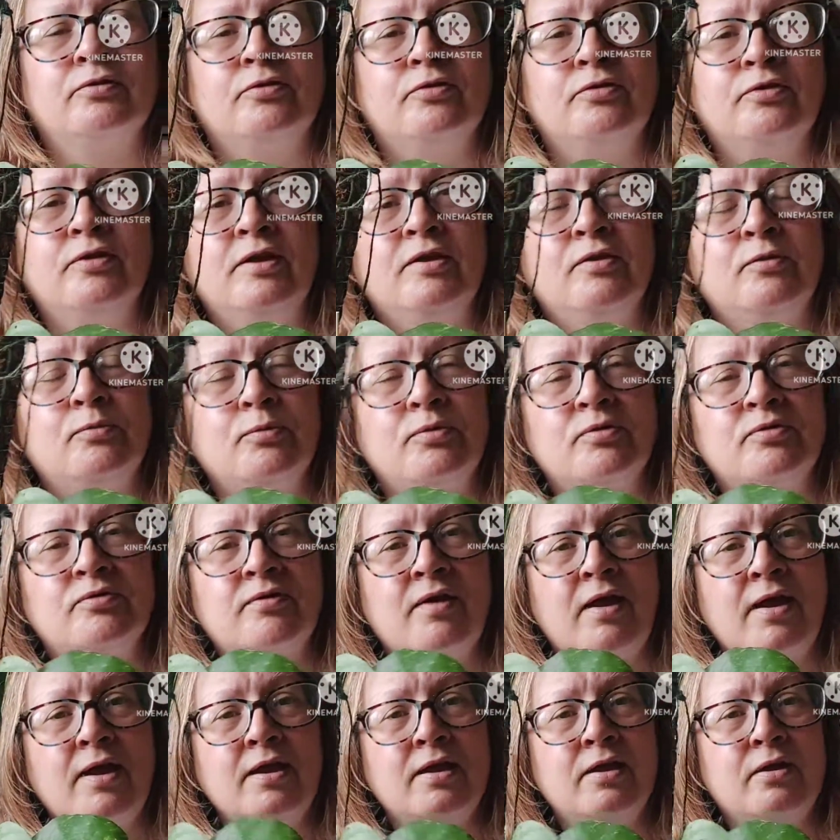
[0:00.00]
this was
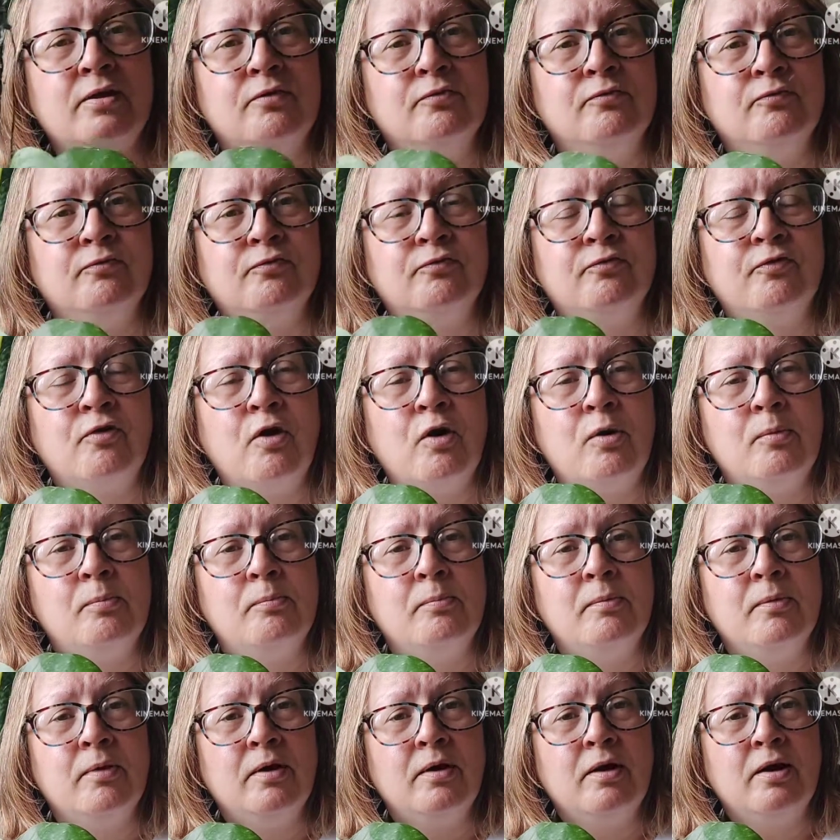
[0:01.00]
taken
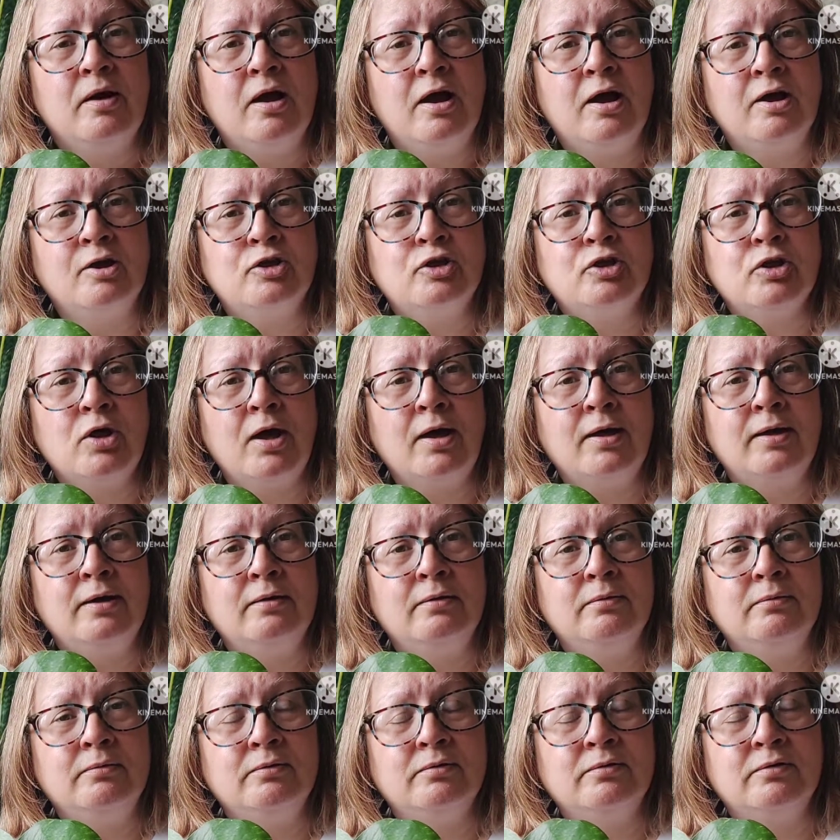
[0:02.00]
from a
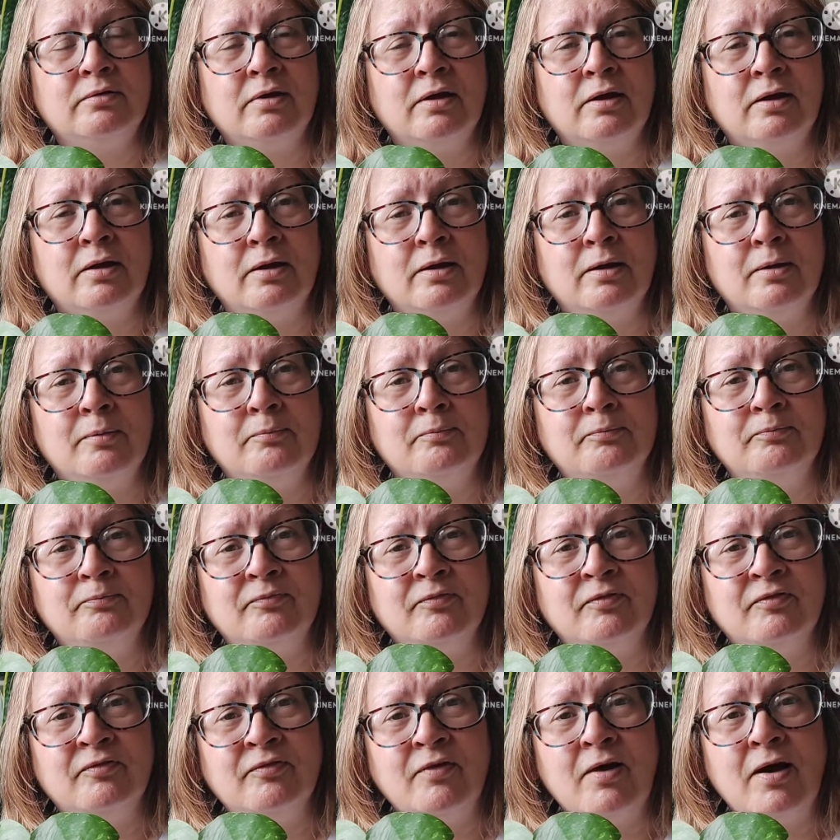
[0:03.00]
giant
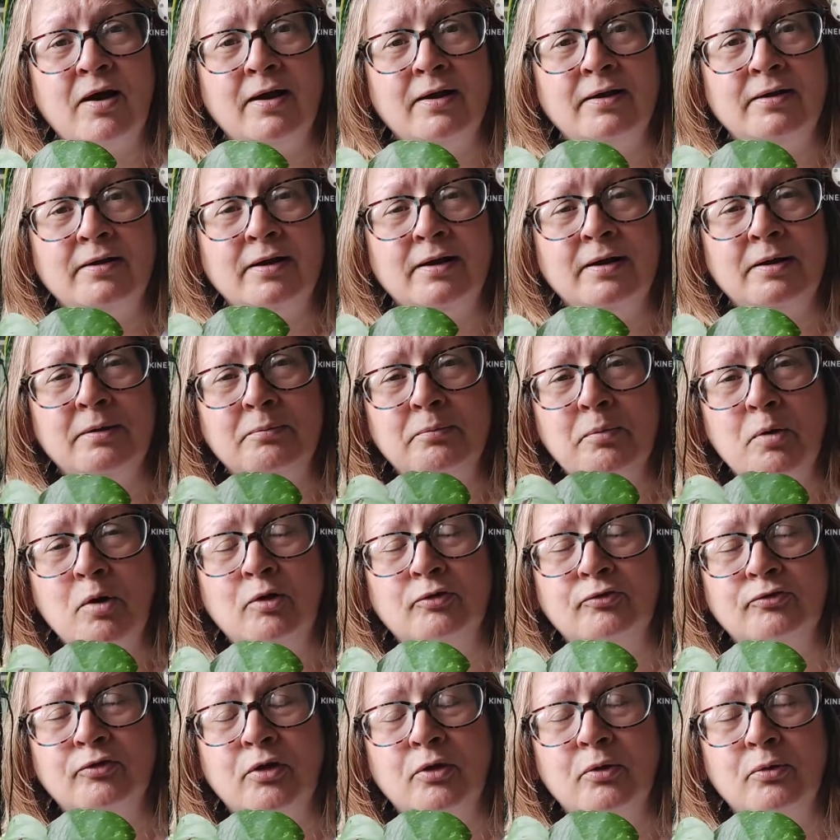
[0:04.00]
vining
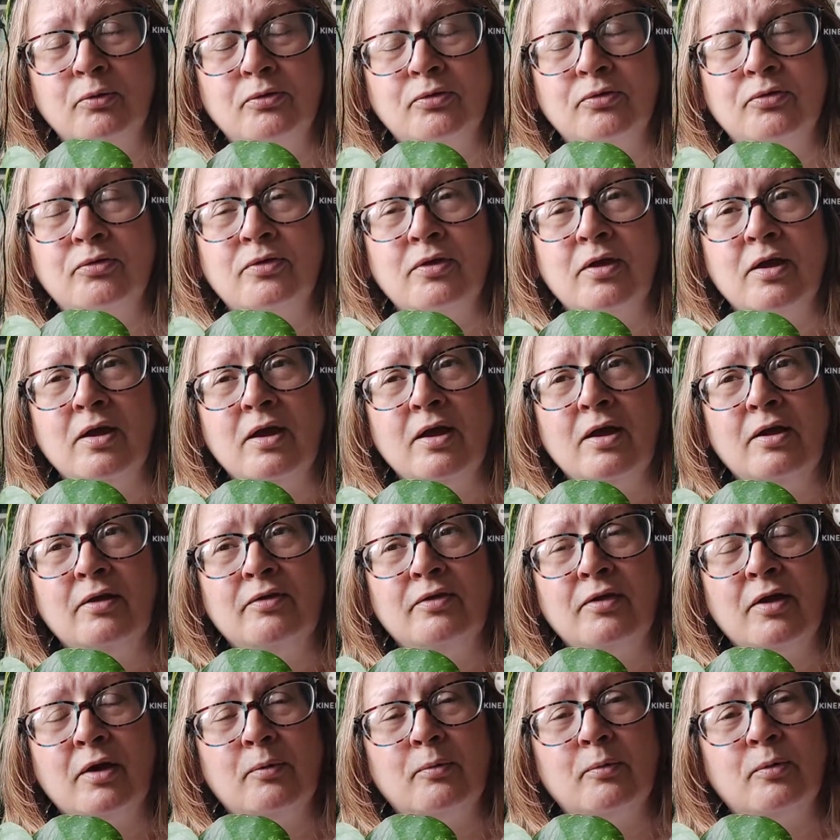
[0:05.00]
pothos
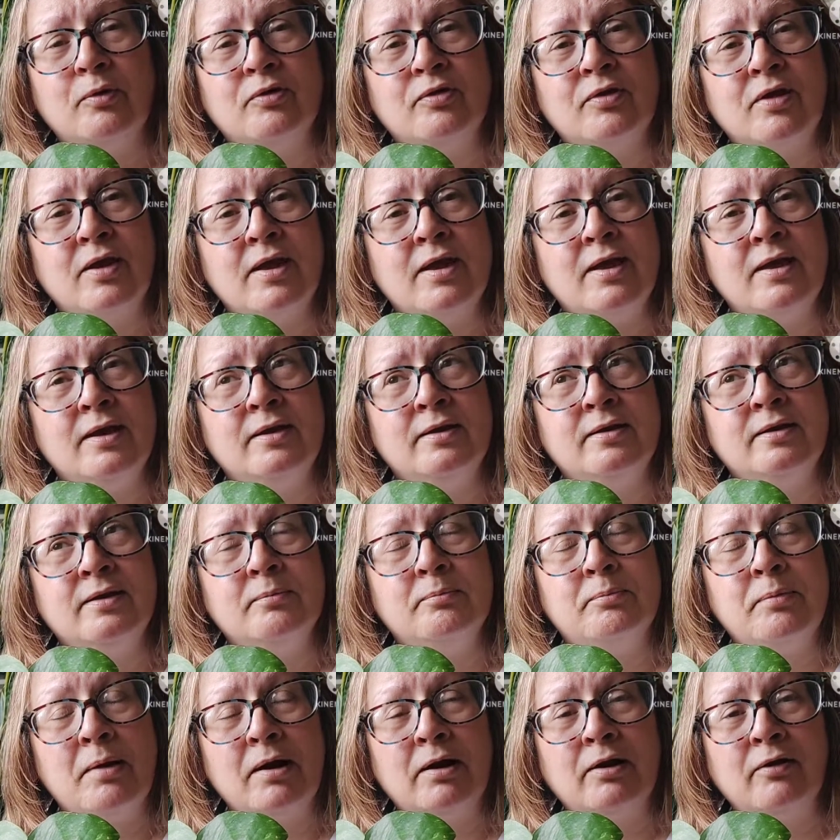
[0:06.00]
that was in
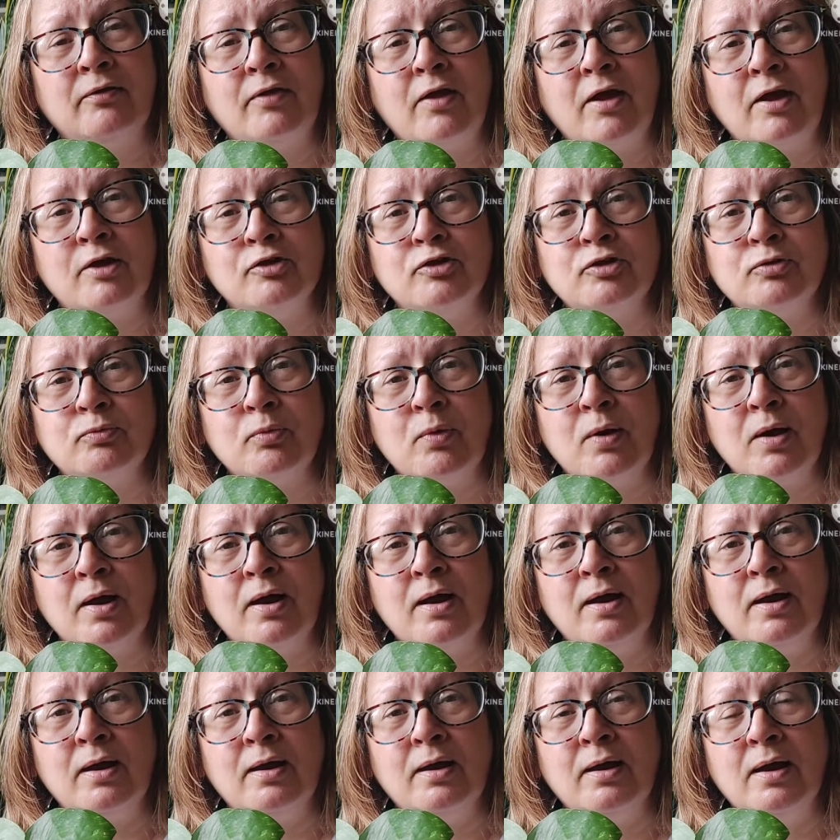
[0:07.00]
Bangladesh,
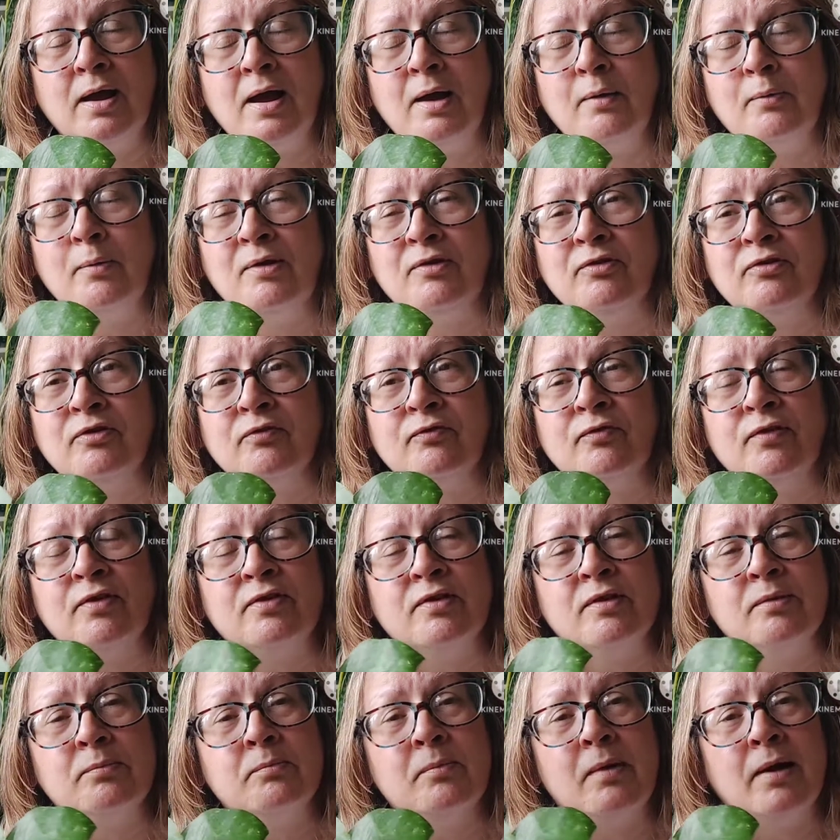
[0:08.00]
where I went to
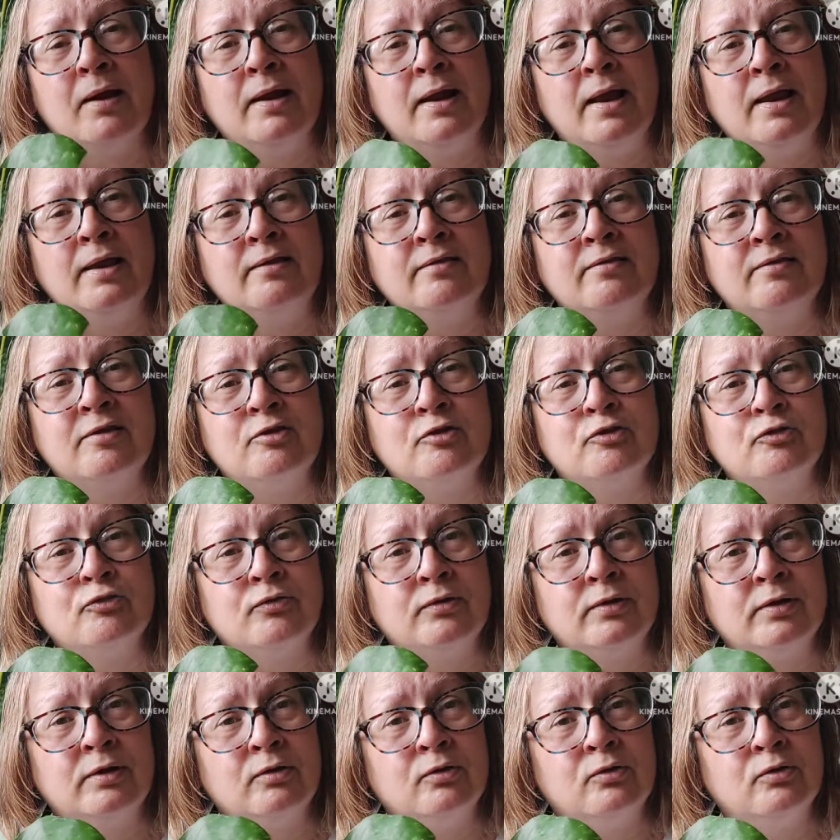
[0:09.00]
visit my late
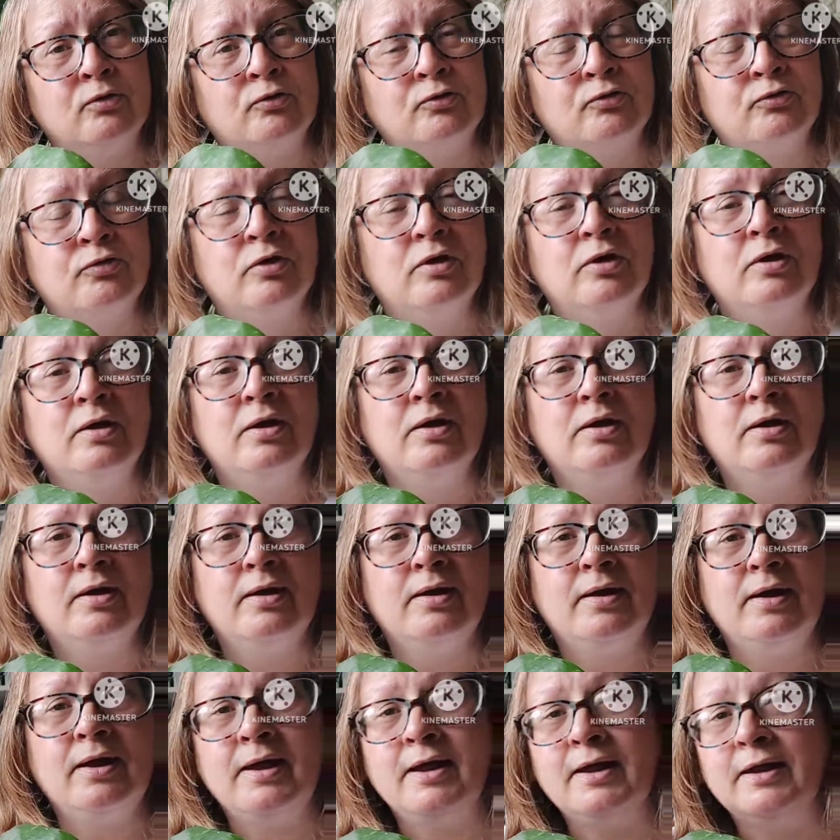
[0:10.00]

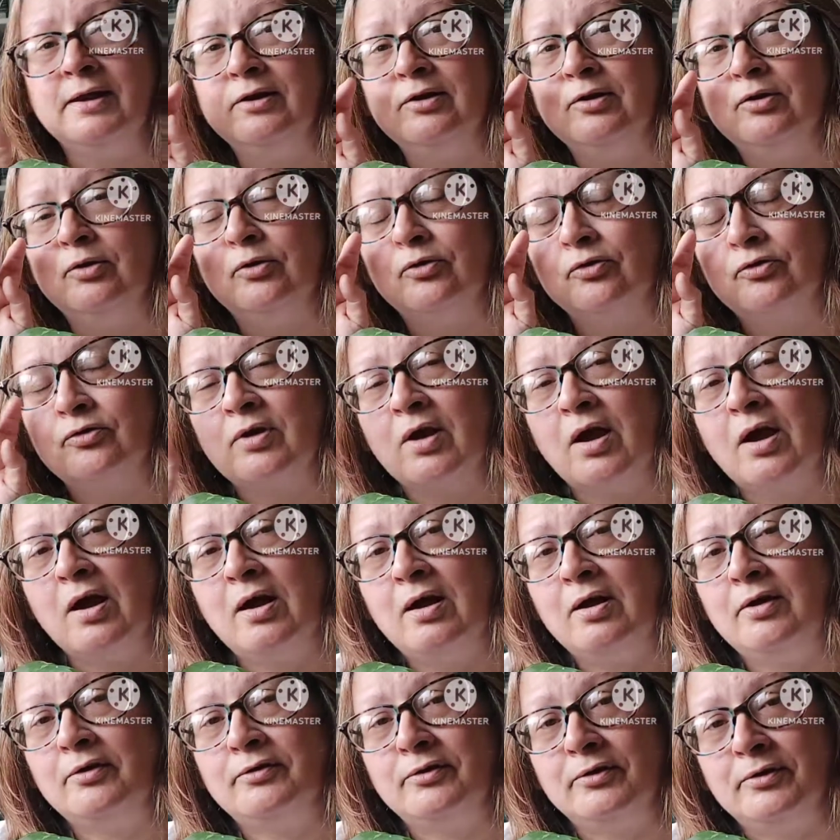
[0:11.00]
sister-in-law's
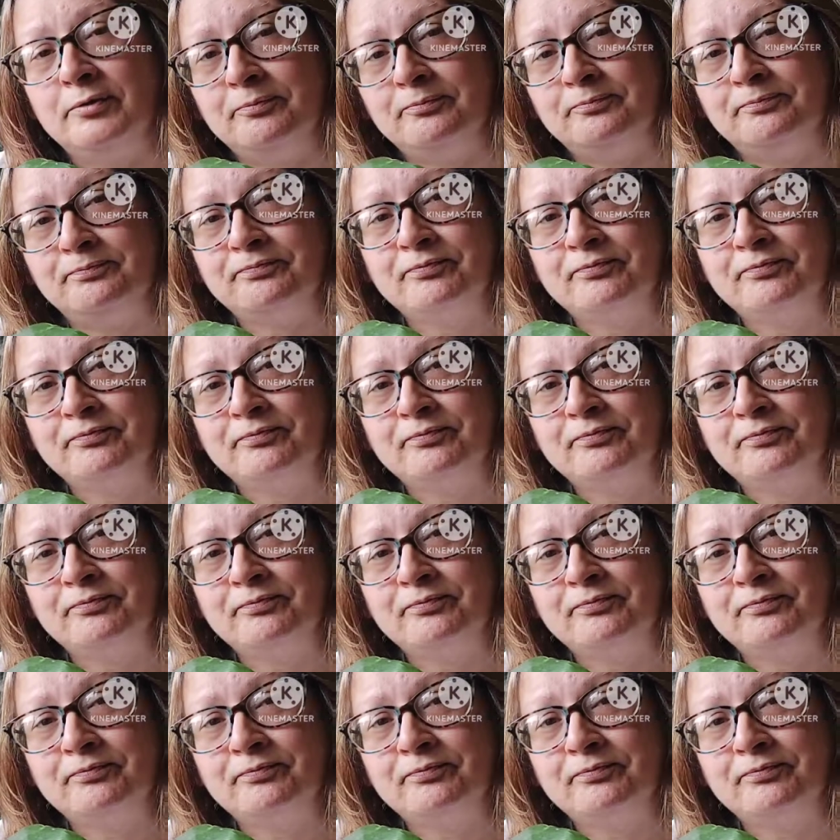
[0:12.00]
garden.